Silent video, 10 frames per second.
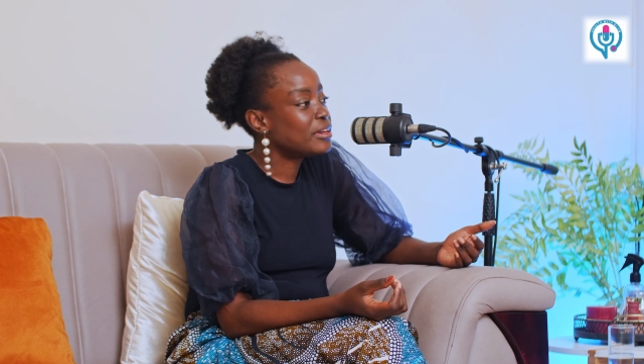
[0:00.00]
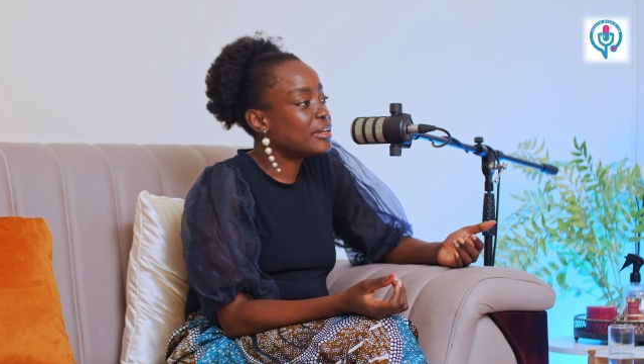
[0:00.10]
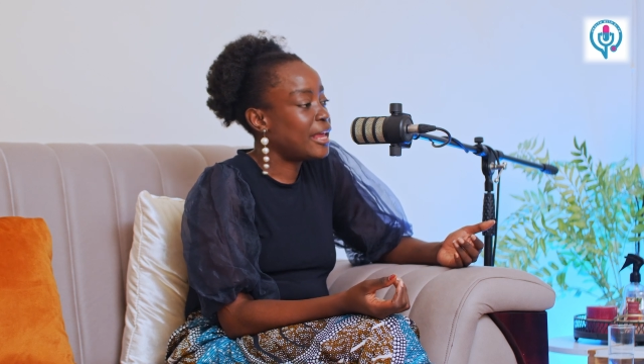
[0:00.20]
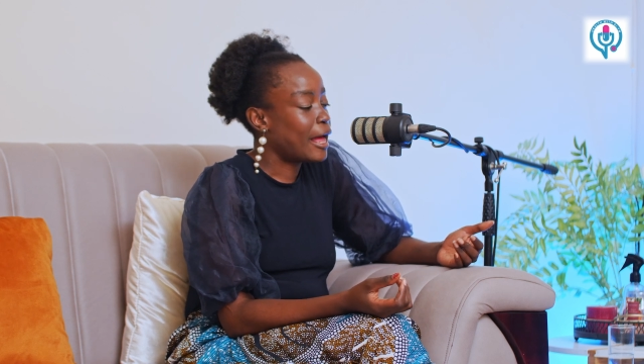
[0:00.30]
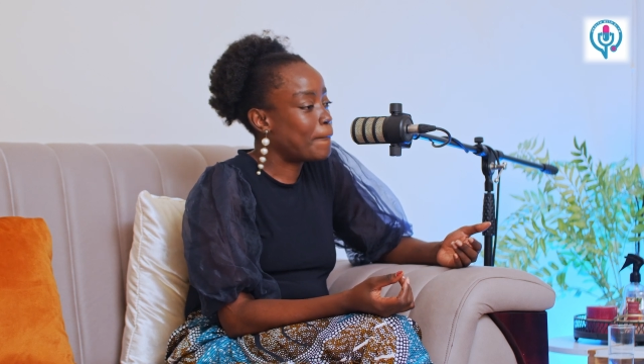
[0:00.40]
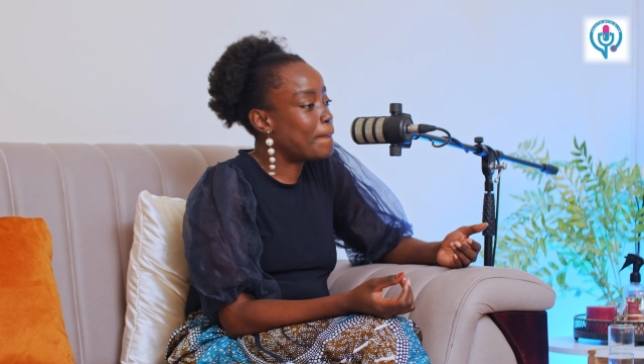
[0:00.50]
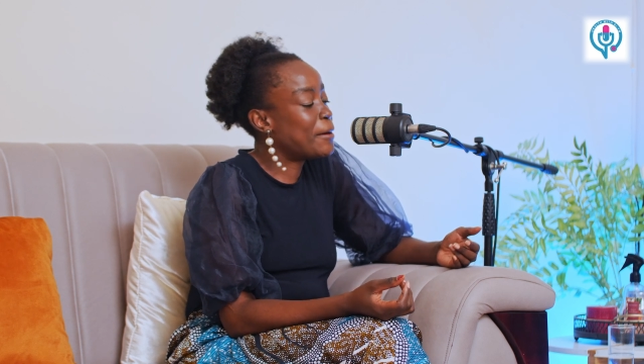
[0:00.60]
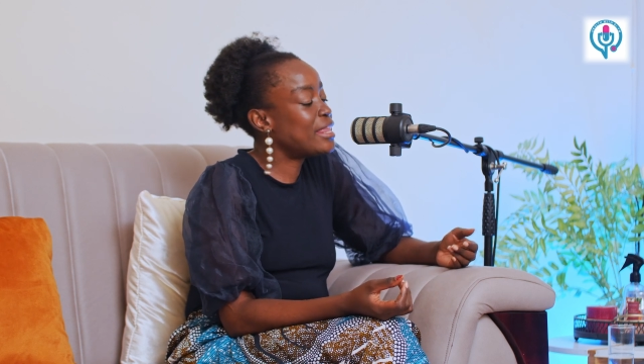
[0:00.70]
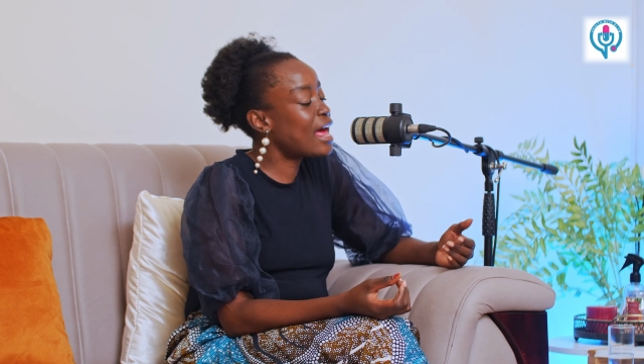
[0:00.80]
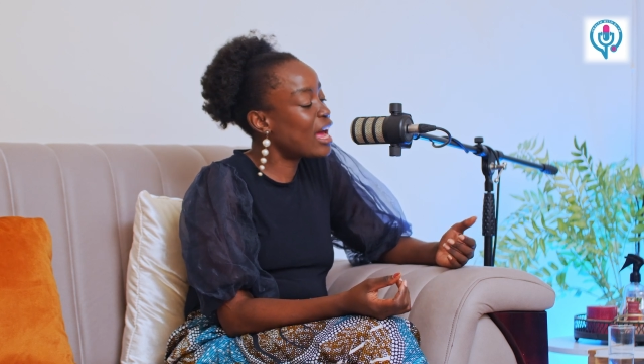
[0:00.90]
Yeah,
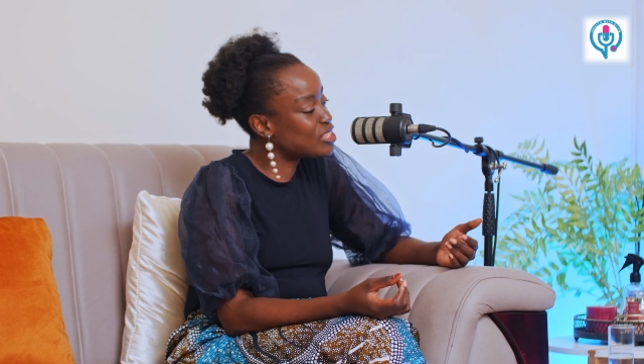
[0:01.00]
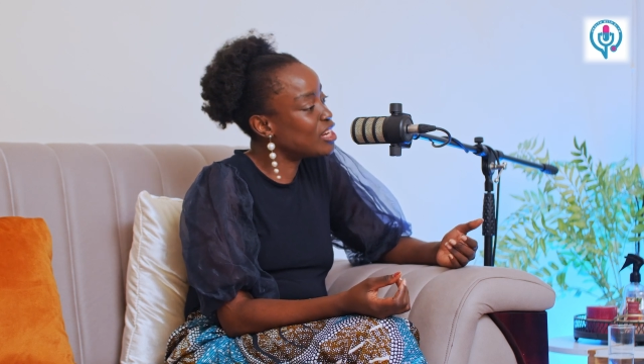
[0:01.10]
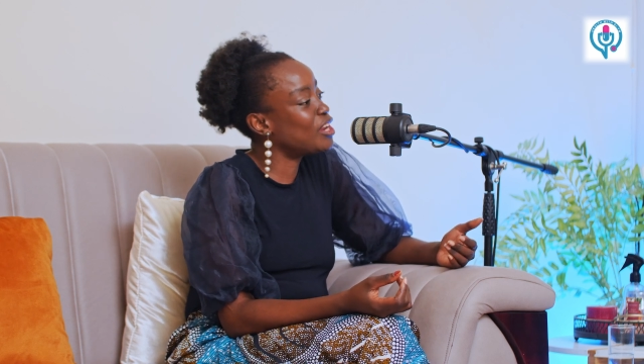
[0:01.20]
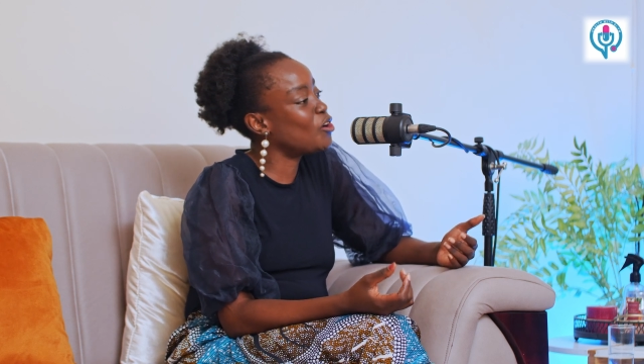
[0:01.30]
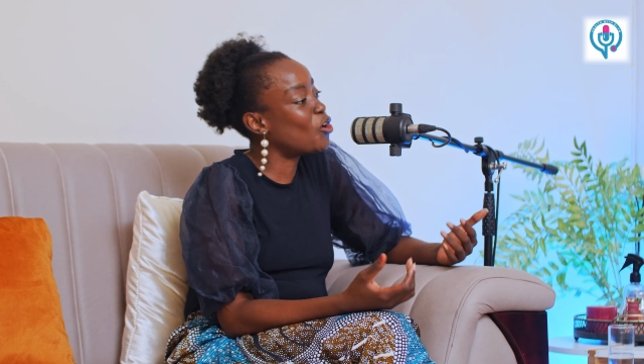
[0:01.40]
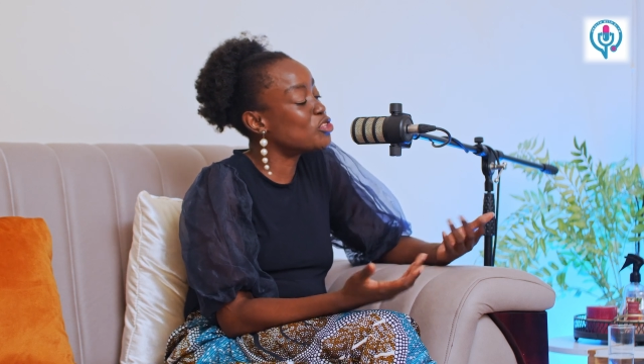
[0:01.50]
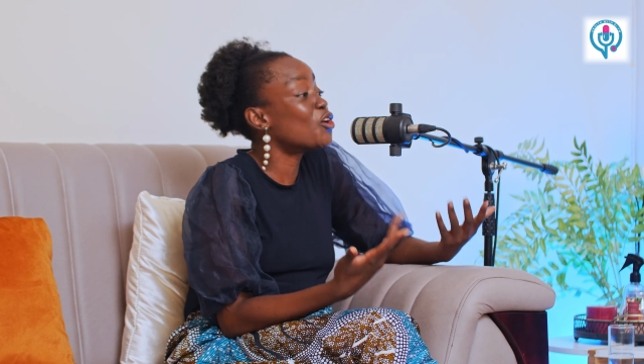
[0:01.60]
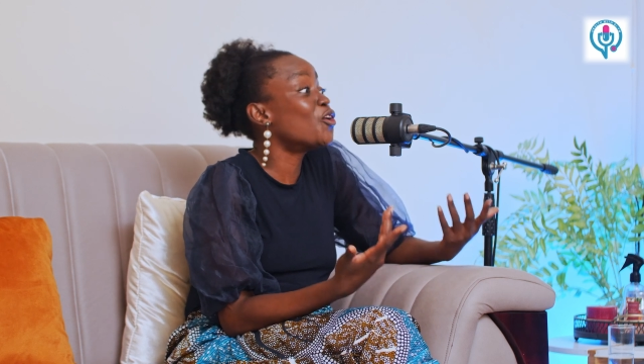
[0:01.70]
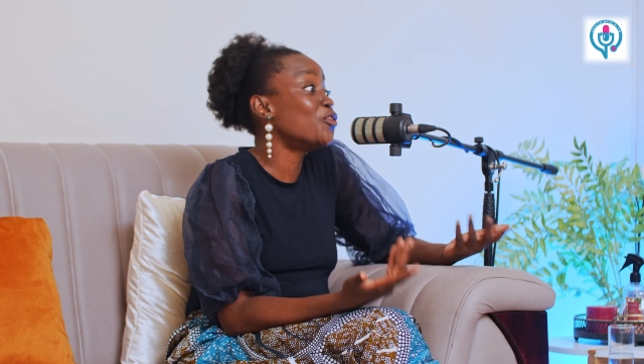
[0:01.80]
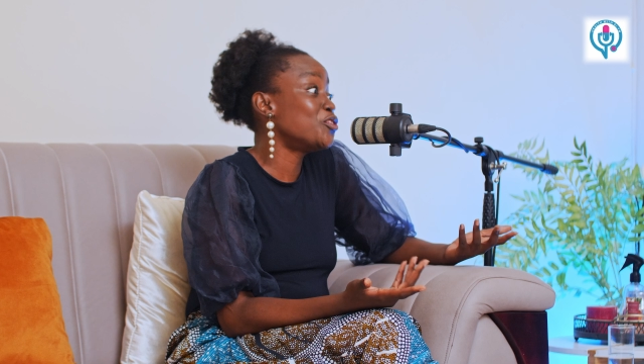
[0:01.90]
but they're actually
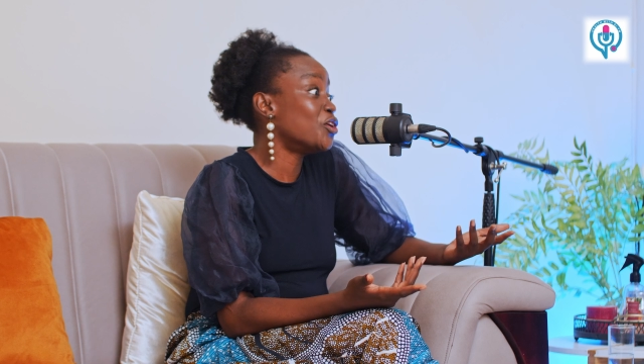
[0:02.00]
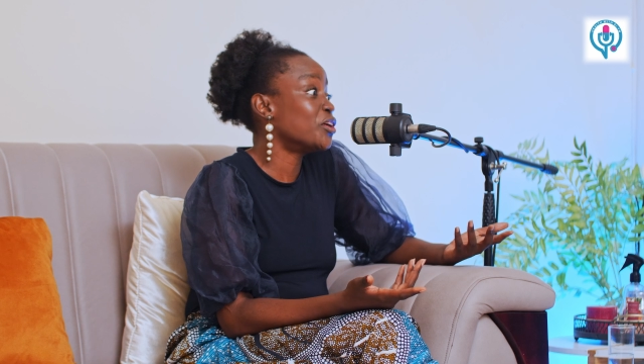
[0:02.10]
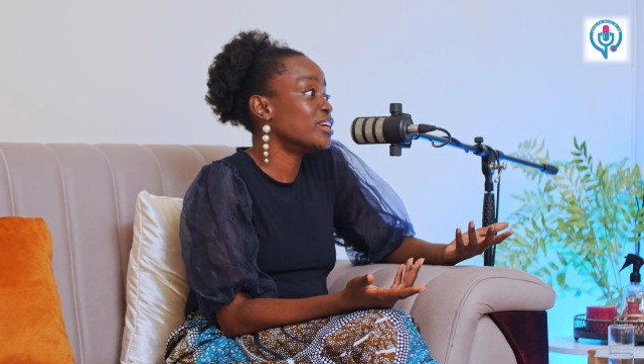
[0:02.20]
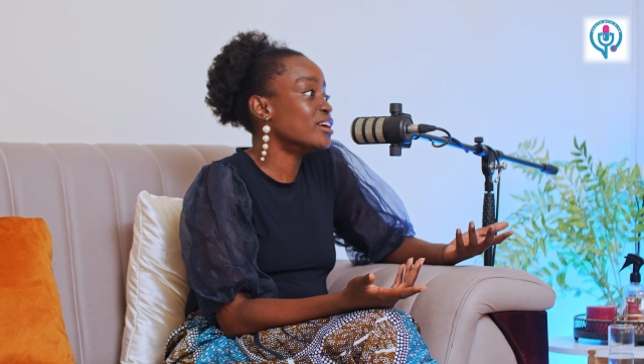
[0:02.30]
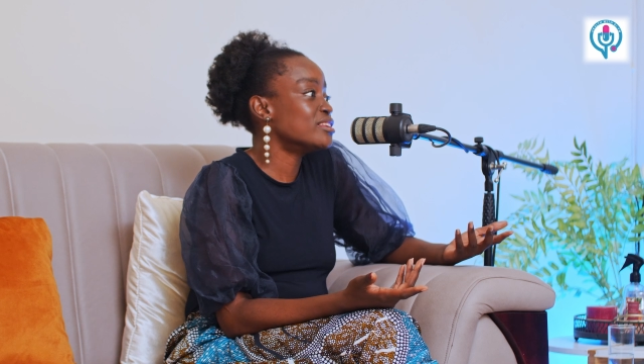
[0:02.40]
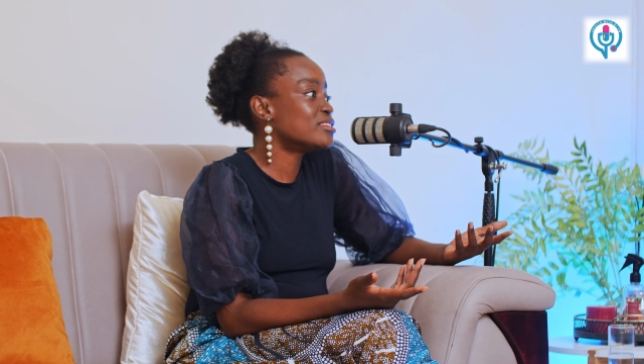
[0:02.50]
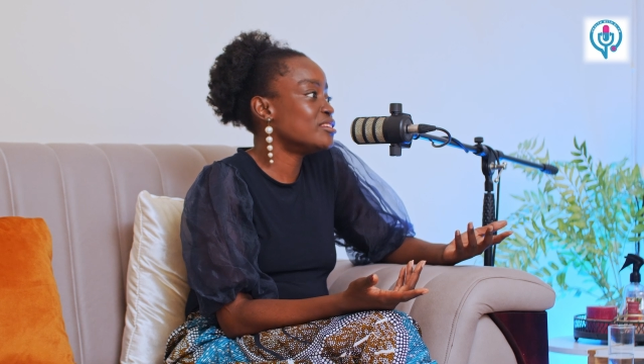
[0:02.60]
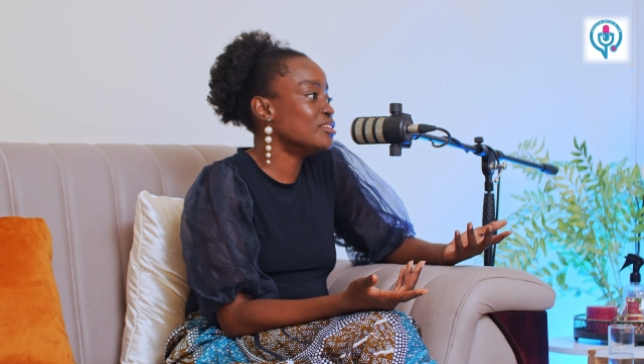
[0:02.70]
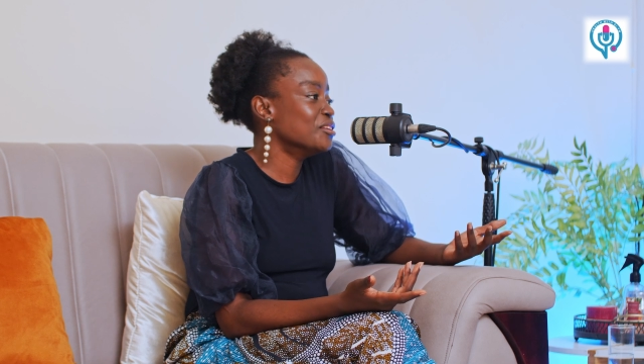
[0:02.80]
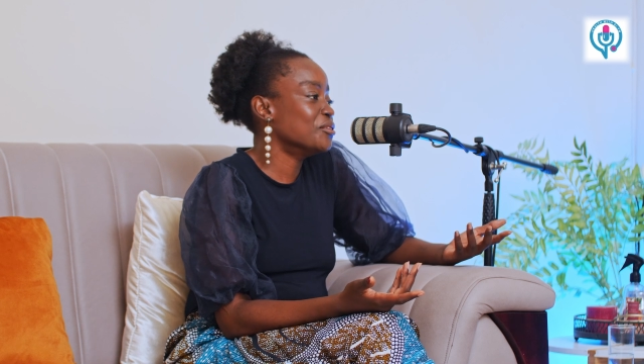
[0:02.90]
also good doctors,
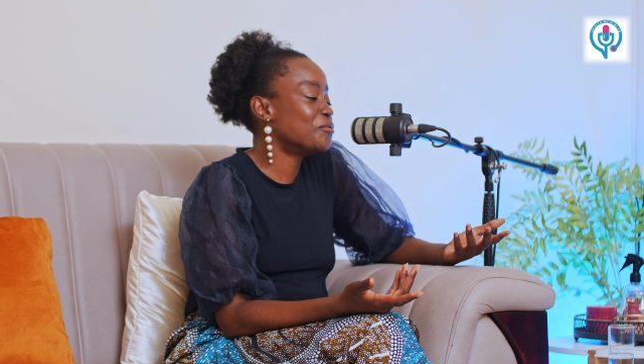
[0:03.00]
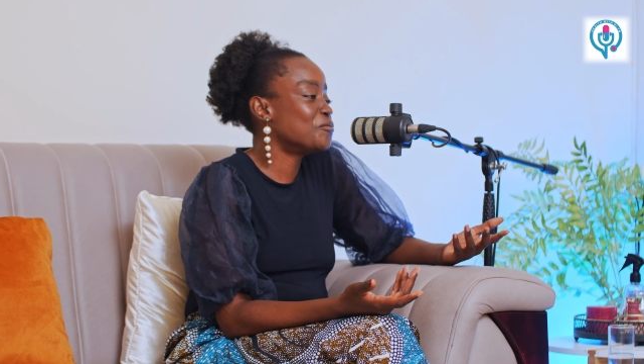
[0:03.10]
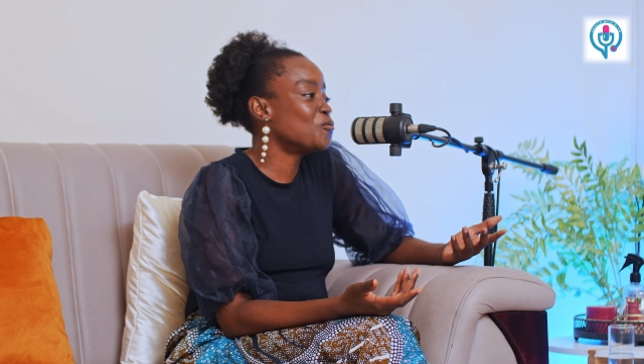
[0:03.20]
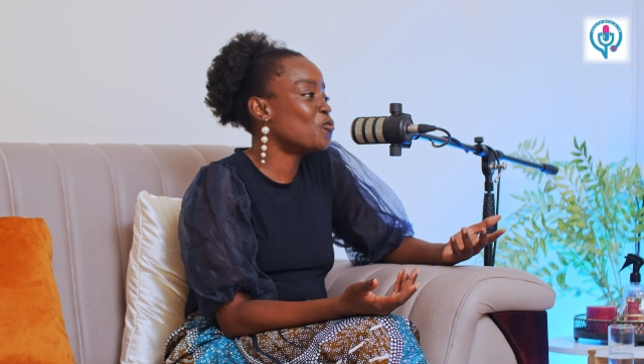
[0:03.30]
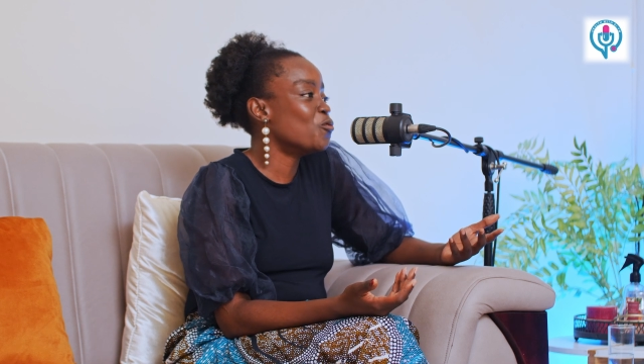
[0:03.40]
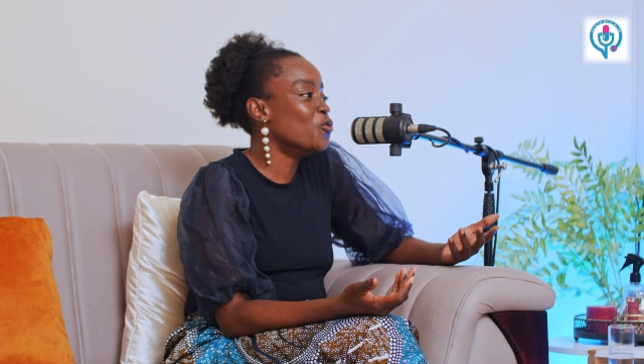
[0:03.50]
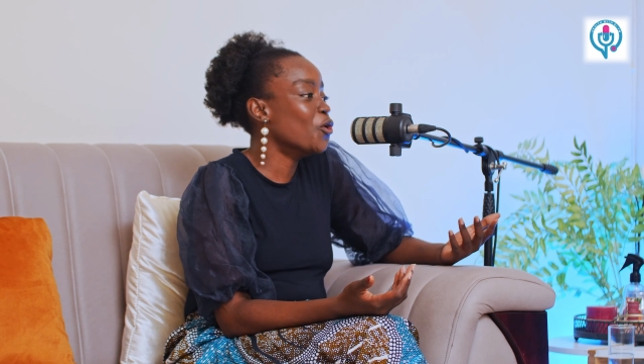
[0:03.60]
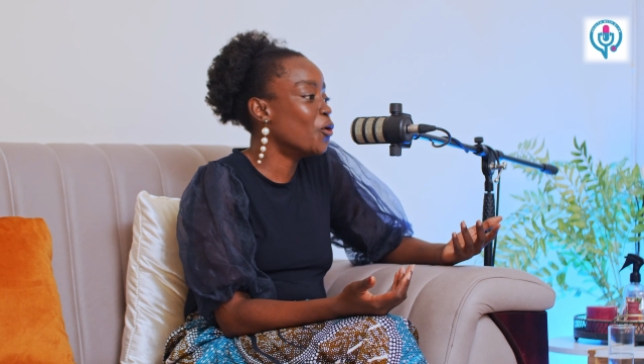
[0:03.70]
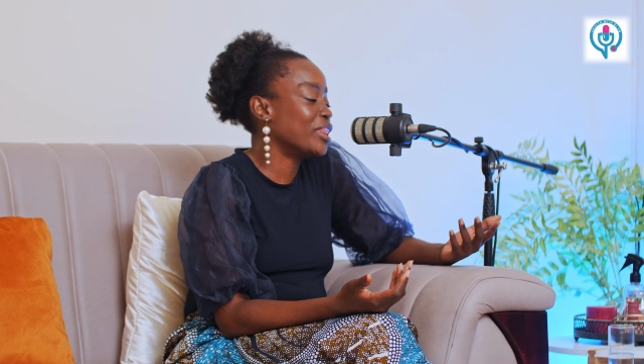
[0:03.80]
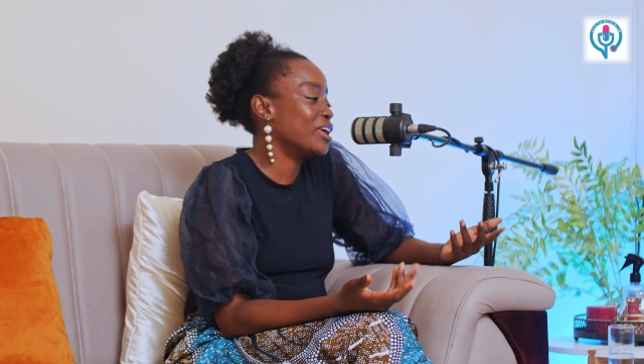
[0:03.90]
who
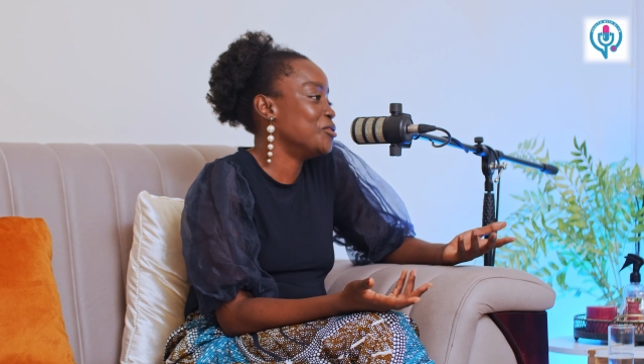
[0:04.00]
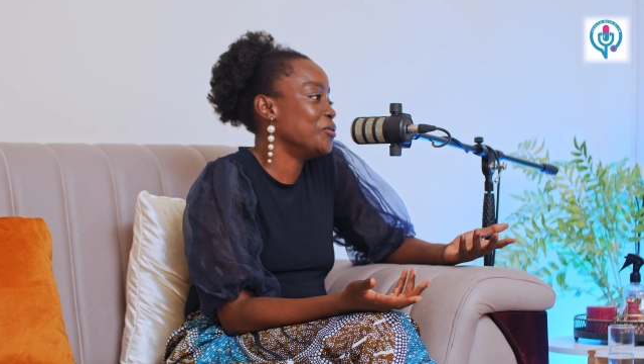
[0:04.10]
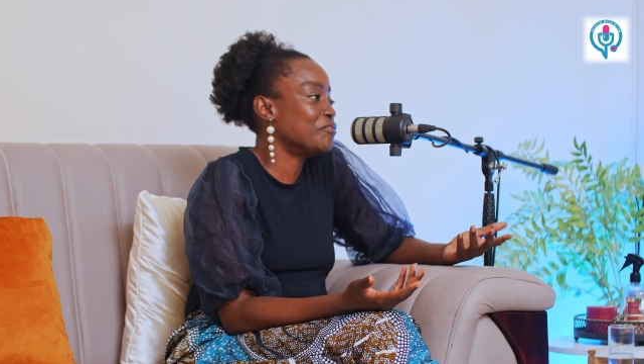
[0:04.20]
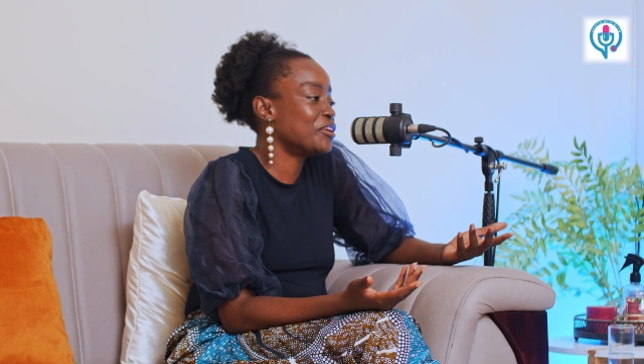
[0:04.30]
know what they're doing.